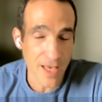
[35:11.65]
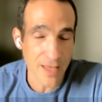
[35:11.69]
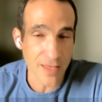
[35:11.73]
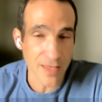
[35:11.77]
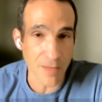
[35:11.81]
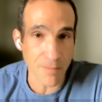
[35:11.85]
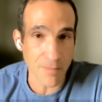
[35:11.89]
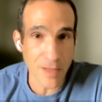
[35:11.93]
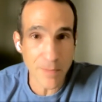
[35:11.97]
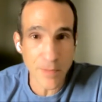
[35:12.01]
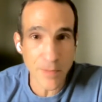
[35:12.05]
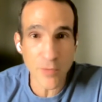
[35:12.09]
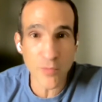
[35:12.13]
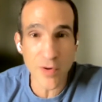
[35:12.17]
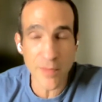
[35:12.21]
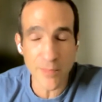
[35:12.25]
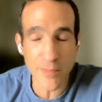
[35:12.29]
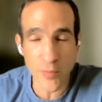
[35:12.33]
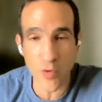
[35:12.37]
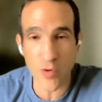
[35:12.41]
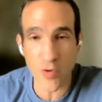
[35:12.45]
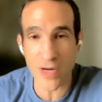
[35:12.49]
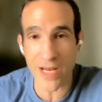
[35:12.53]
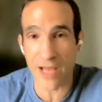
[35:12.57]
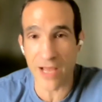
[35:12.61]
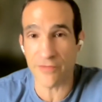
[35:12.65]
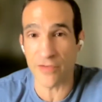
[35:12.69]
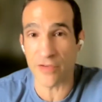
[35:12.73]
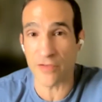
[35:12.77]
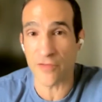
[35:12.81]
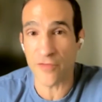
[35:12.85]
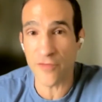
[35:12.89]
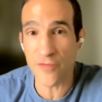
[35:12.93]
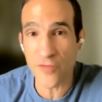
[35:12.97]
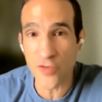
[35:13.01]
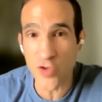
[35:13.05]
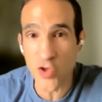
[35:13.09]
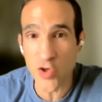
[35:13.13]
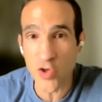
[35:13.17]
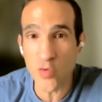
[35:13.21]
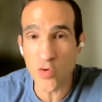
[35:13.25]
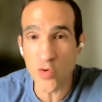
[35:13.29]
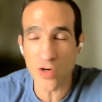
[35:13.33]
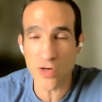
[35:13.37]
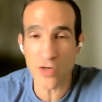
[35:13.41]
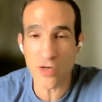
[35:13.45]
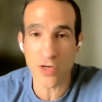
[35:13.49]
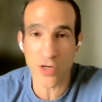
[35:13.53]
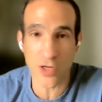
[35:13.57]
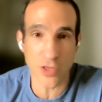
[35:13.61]
that people report having
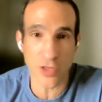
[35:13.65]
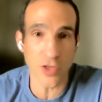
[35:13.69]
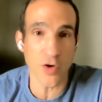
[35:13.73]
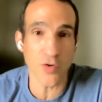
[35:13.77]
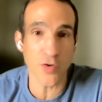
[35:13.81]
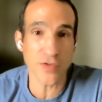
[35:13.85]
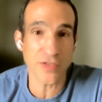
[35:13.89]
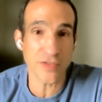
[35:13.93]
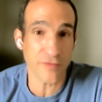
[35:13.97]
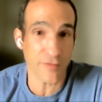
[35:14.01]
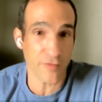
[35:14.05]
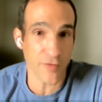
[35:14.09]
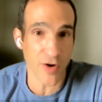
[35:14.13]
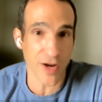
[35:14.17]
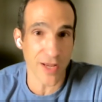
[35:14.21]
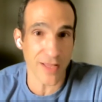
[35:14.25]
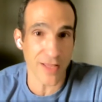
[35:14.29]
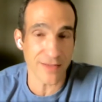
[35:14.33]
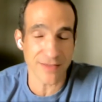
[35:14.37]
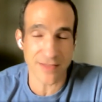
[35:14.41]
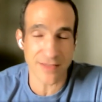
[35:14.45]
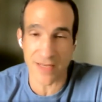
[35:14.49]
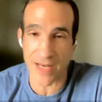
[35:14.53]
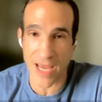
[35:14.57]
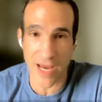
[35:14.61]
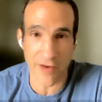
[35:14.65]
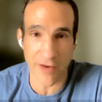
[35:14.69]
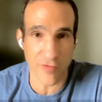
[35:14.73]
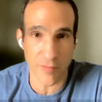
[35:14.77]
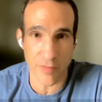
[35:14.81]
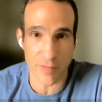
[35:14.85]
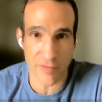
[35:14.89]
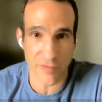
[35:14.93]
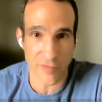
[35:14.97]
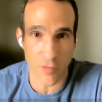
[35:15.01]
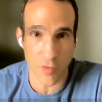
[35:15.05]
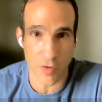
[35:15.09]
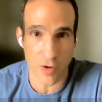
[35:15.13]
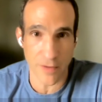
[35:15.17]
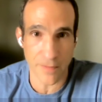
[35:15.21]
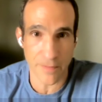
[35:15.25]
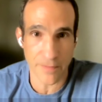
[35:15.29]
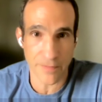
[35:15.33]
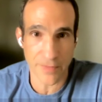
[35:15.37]
fewer close friends than ever before.